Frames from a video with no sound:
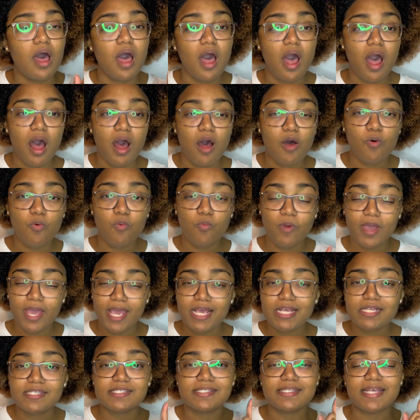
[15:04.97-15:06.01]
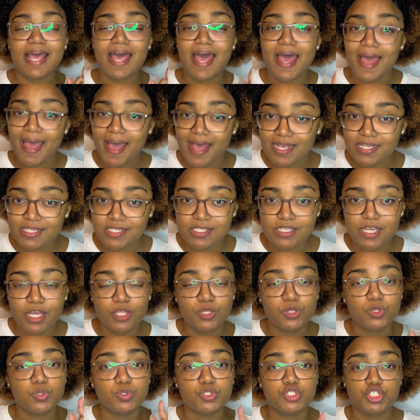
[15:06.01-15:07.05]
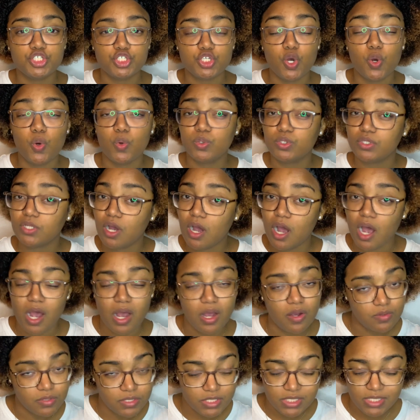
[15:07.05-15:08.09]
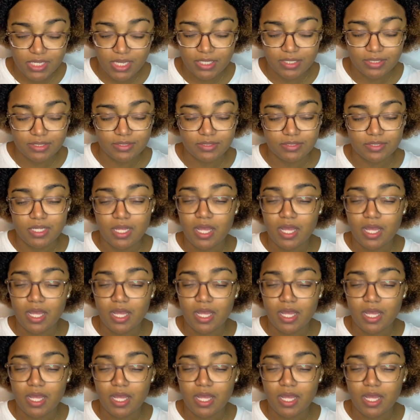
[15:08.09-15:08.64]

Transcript: Always ask to show the housing.